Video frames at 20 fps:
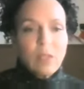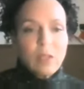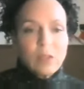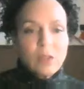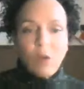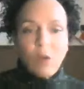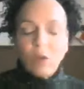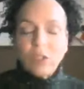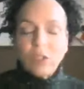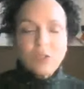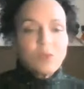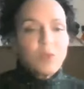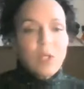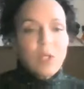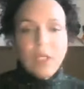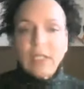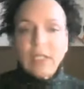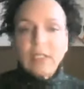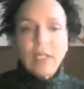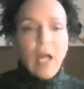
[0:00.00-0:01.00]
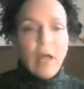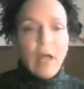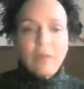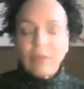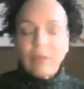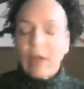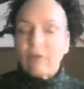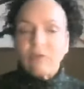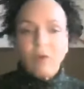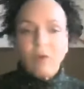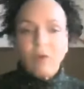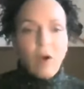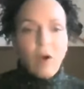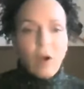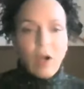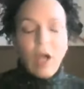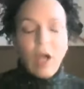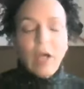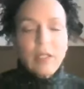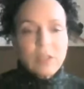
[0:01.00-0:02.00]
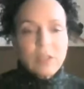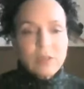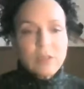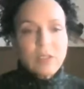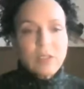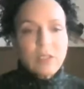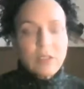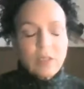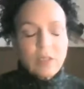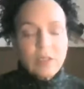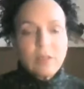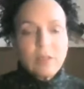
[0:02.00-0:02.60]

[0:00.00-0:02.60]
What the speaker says: So it's really not that far, honestly.